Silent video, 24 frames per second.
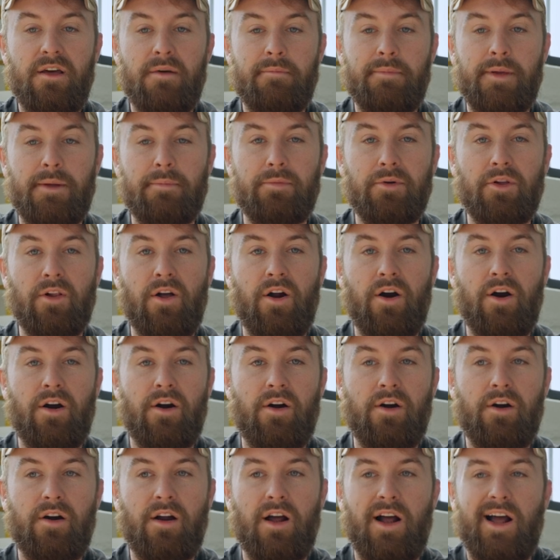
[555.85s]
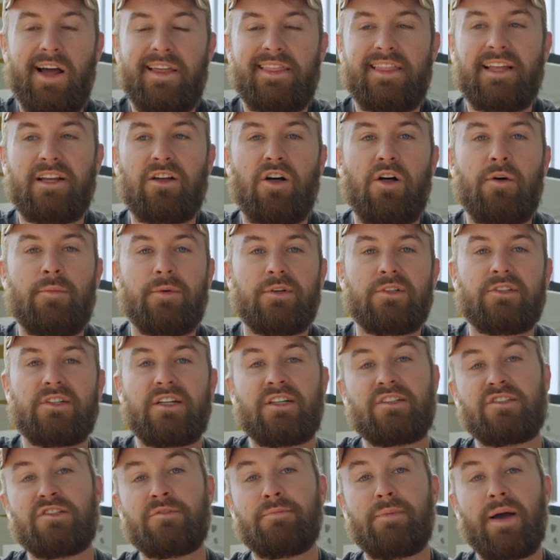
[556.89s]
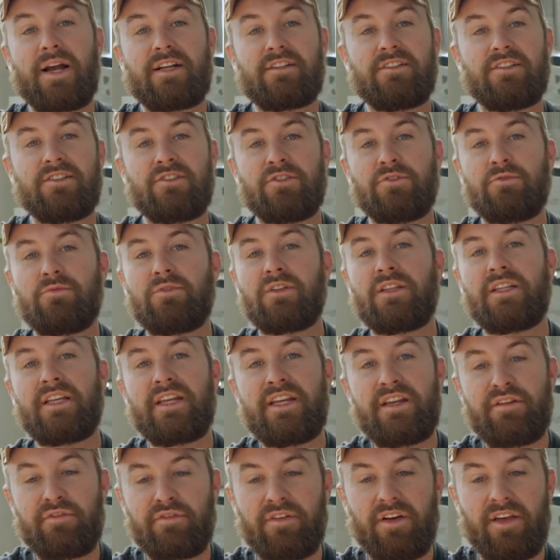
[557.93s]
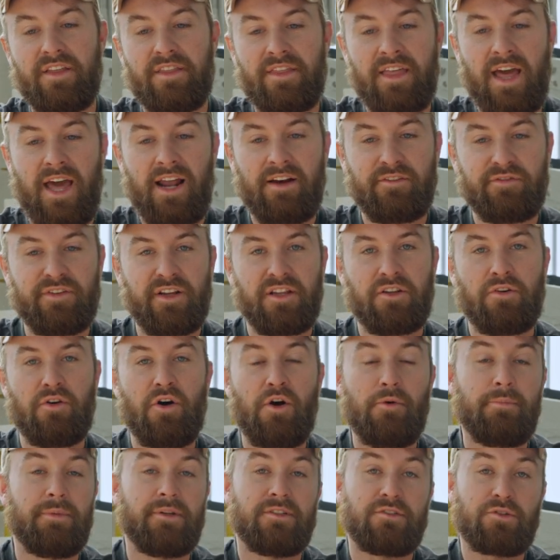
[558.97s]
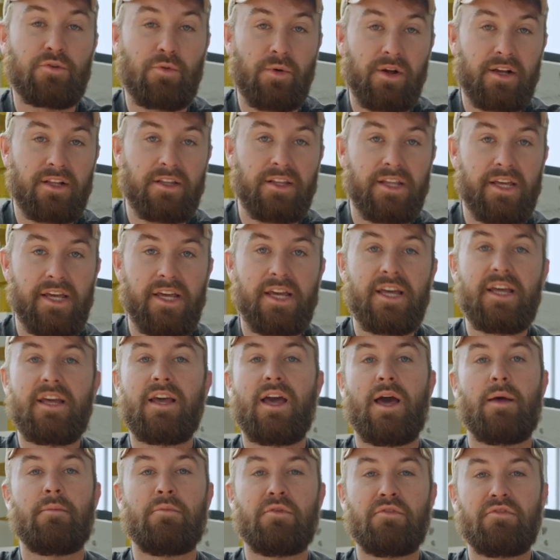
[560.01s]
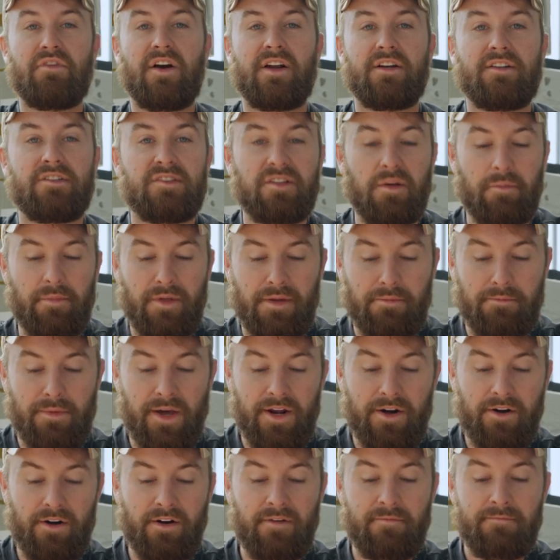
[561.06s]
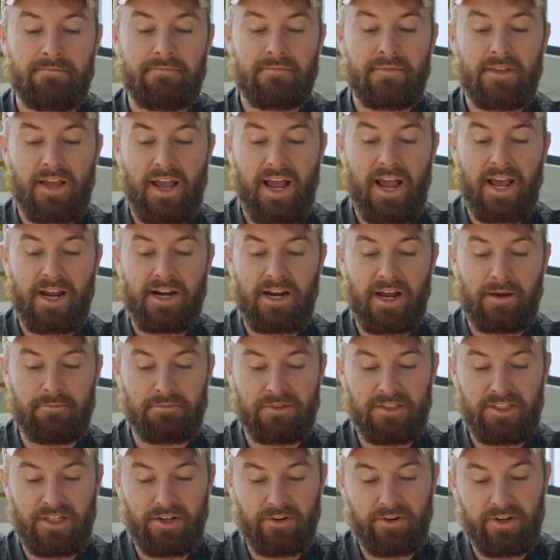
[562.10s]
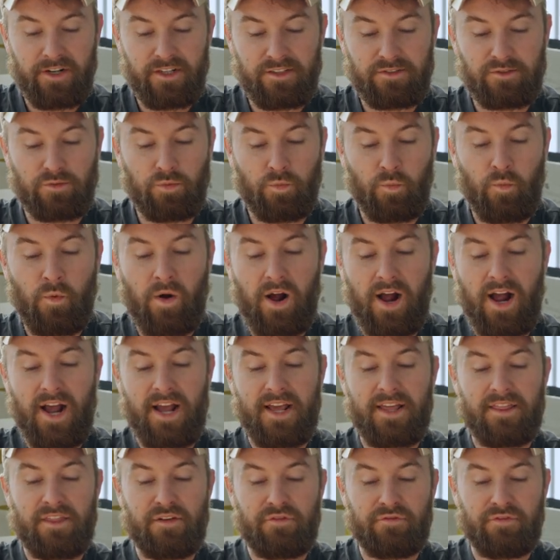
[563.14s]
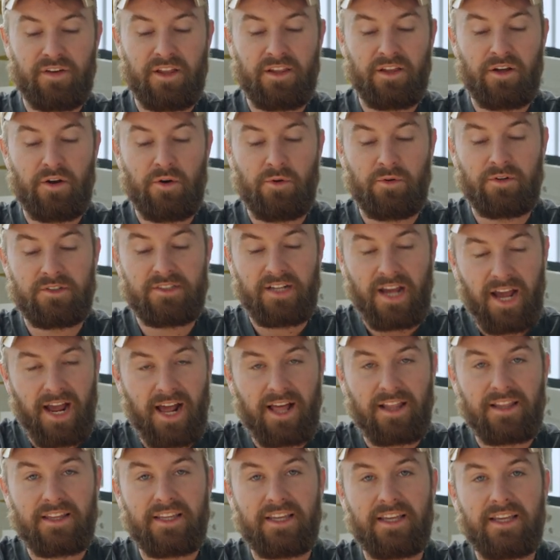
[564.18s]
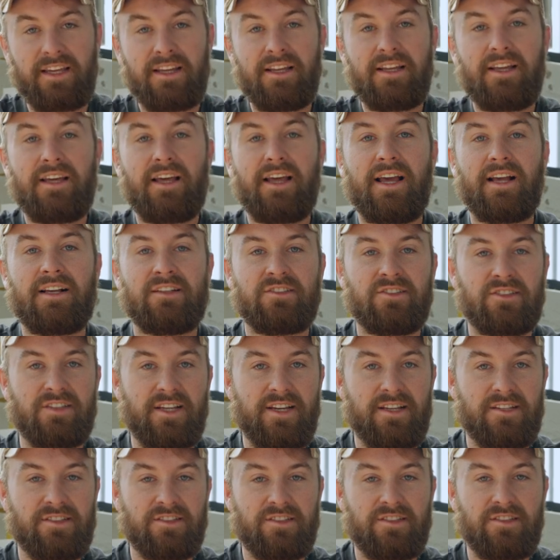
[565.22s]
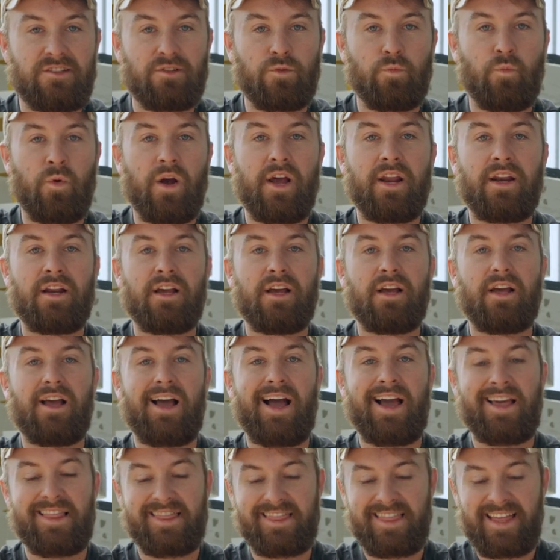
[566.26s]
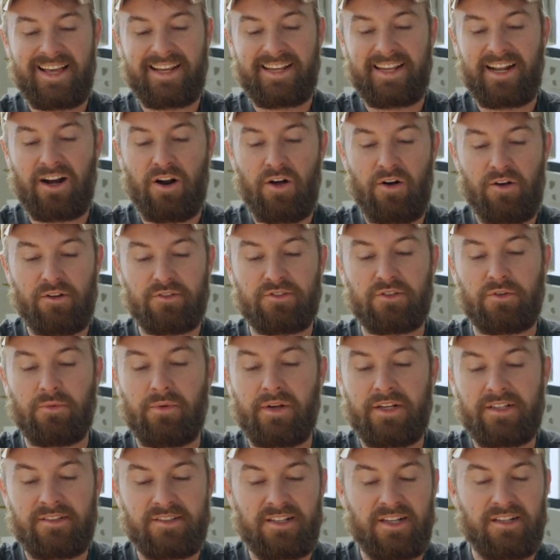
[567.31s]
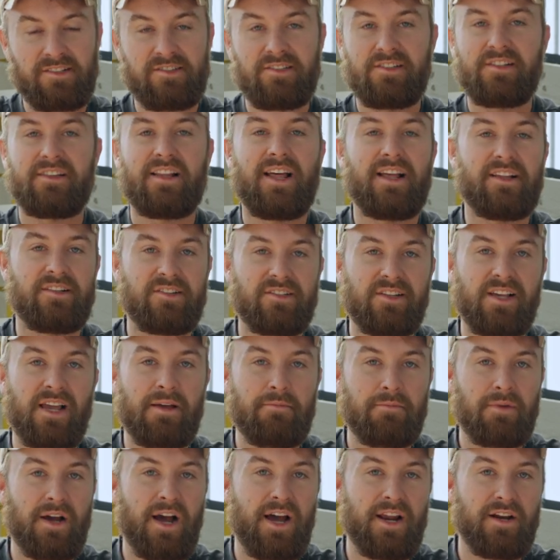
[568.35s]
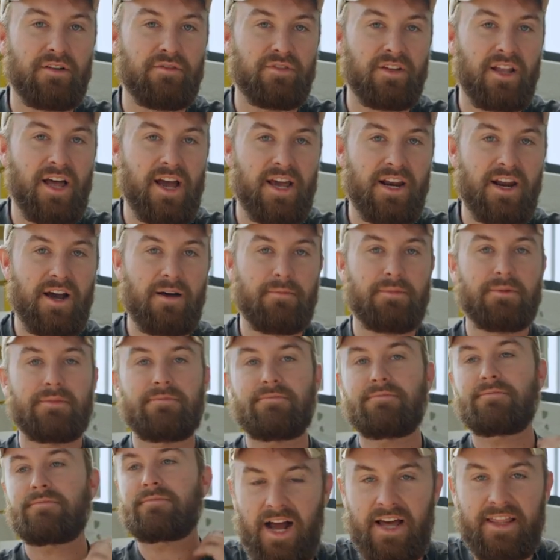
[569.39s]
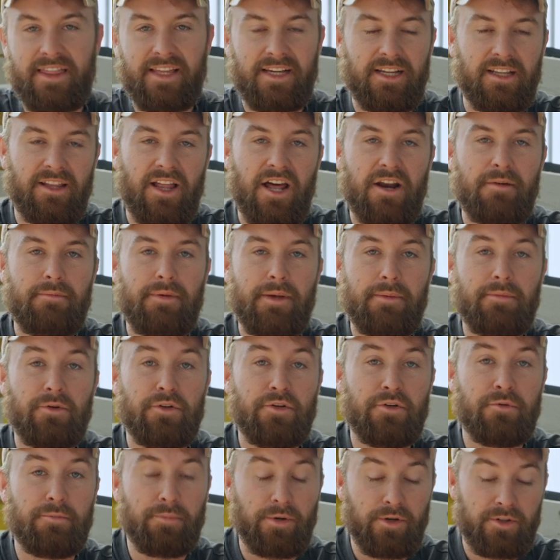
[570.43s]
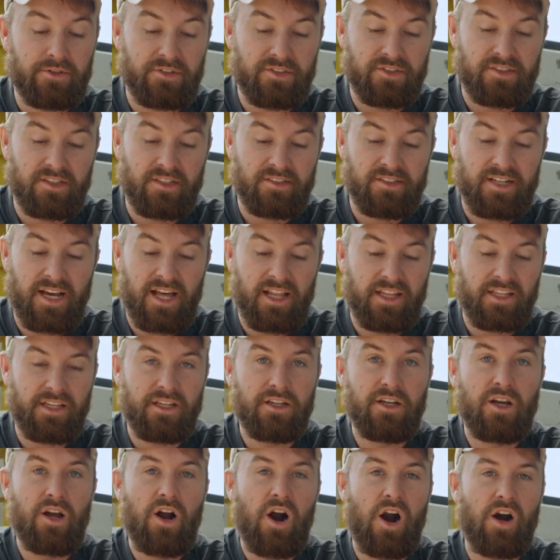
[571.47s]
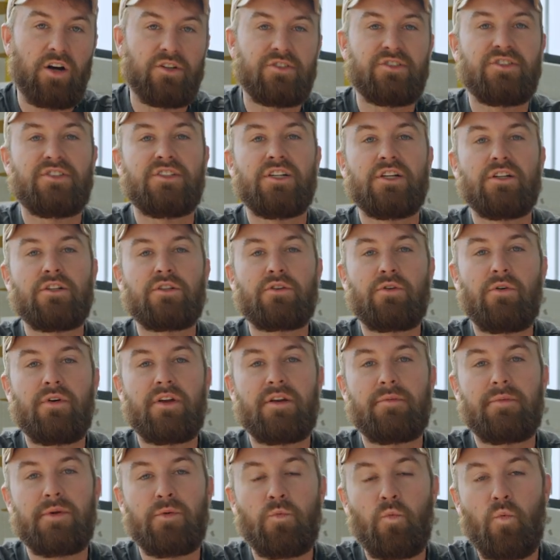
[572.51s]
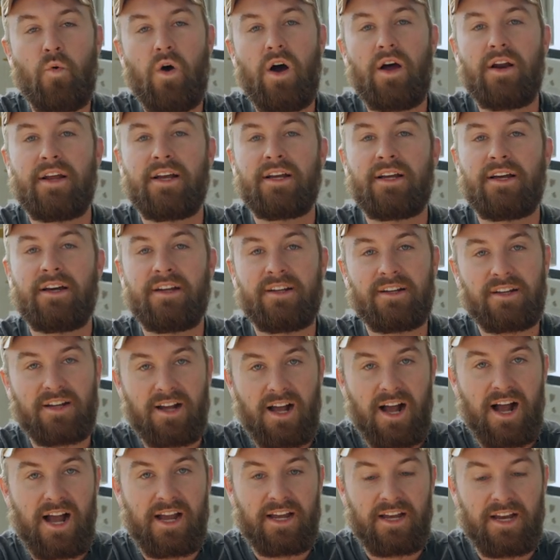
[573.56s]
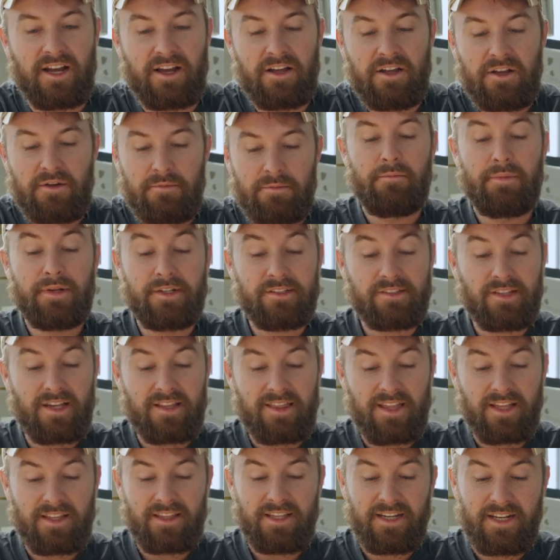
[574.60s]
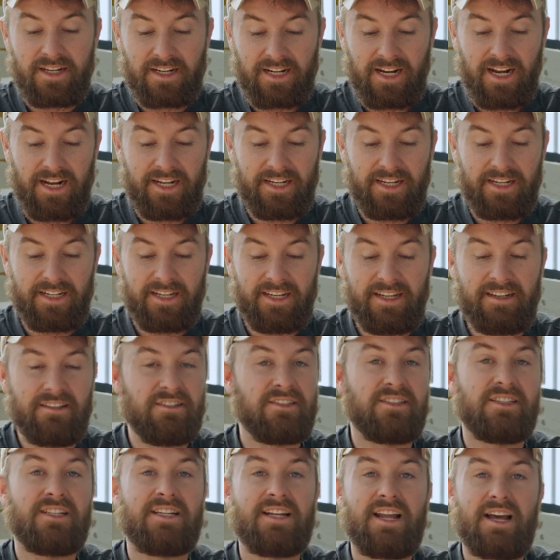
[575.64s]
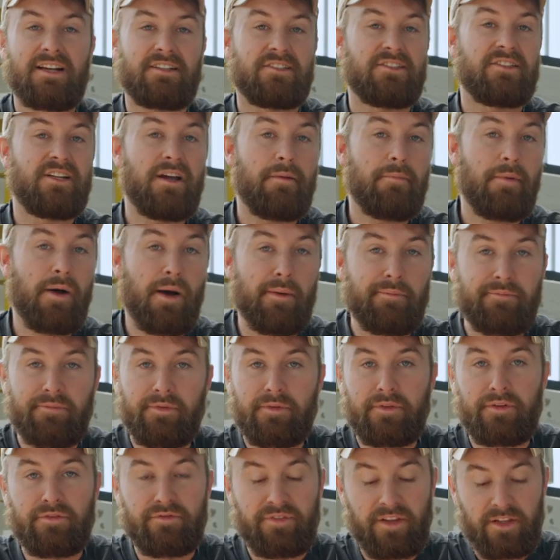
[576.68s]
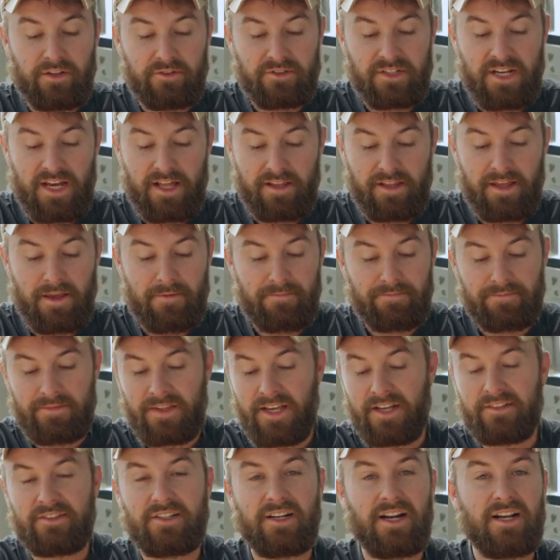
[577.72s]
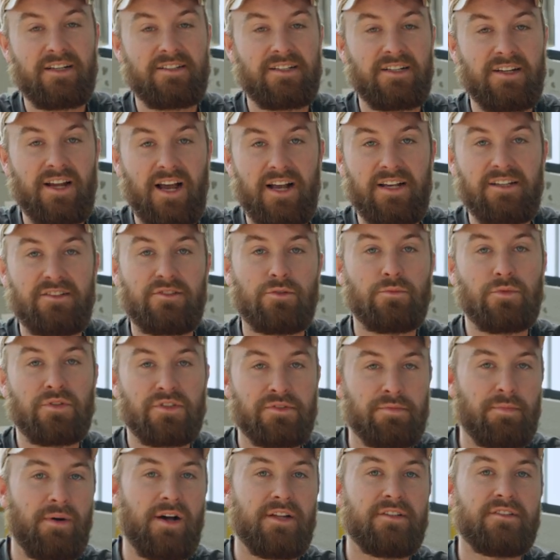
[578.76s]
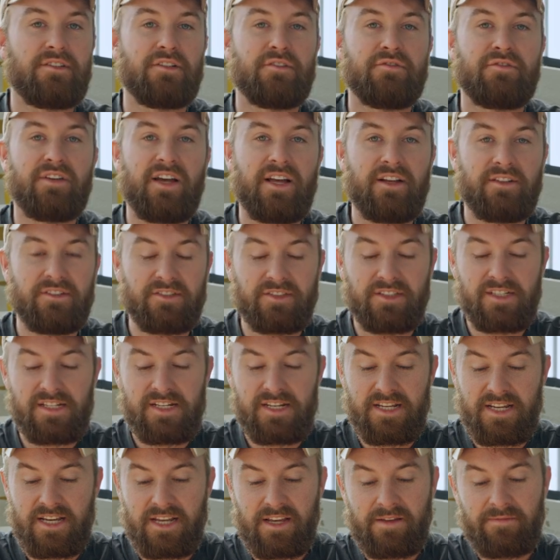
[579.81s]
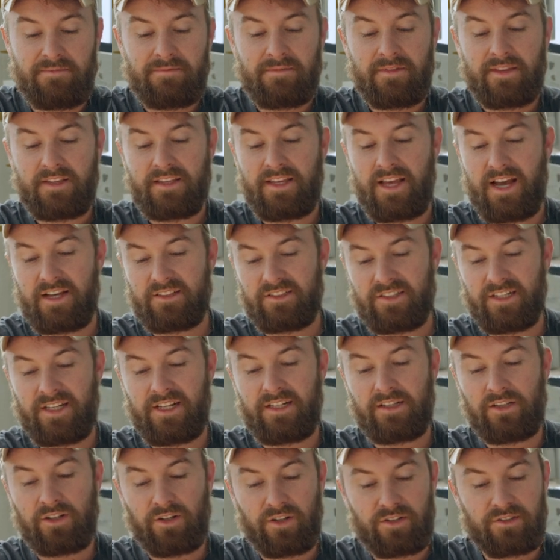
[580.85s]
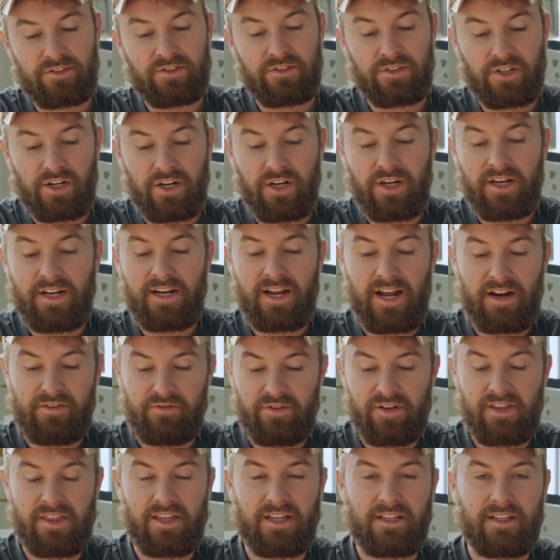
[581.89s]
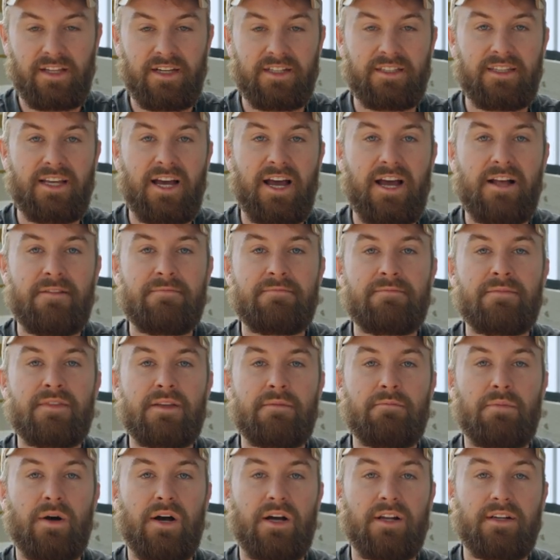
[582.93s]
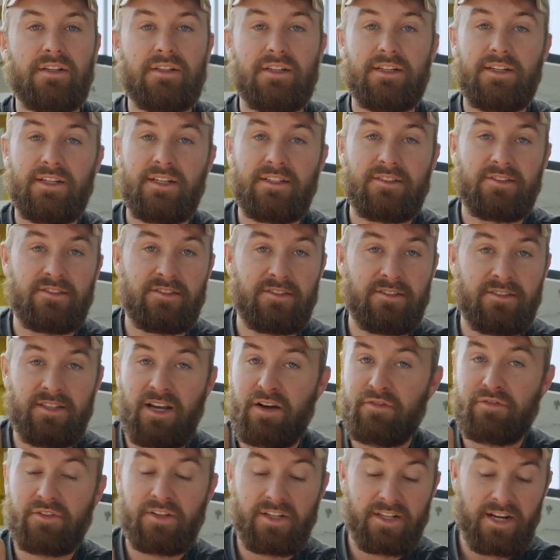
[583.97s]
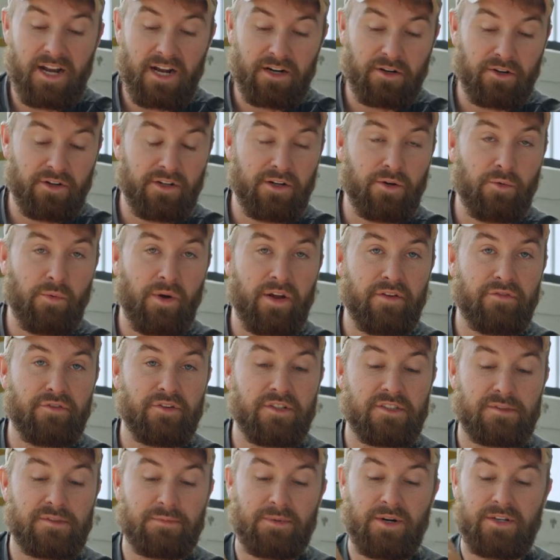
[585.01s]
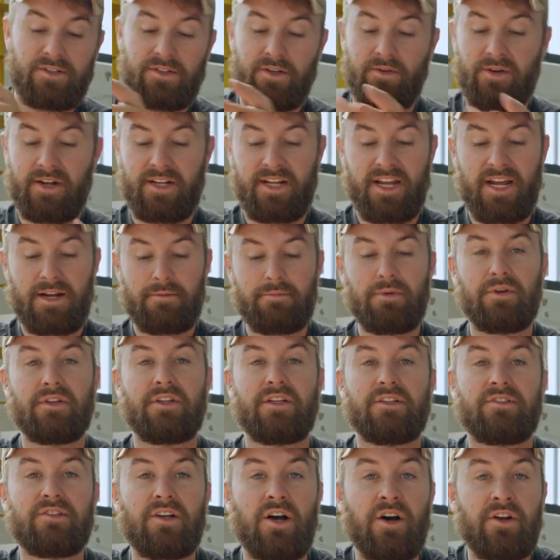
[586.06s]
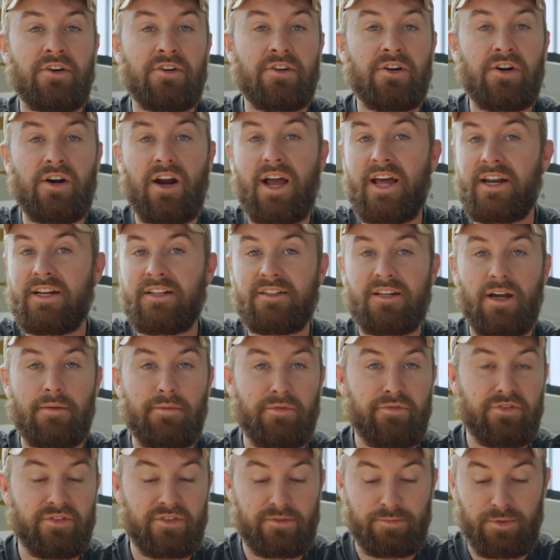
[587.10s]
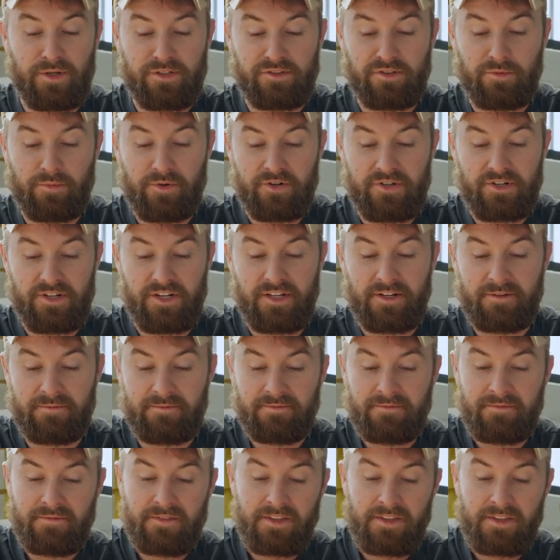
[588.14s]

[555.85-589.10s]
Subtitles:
People are, I think, almost expected to leave that Fellow Opus quickly and move on to something better. And I'm curious why the Fellow Tally exists when I think it also exists in that same kind of lineup. I think a lot of people who purchase the Tally are still going to be wanting an Acaia, because I think the Acaia is the next step up from the Fellow Tally. Yes, it has a nice responsive LCD. Yes, it looks good, everything like that, but it's definitely not going to weigh for espresso. I can't put this under any type of espresso machine.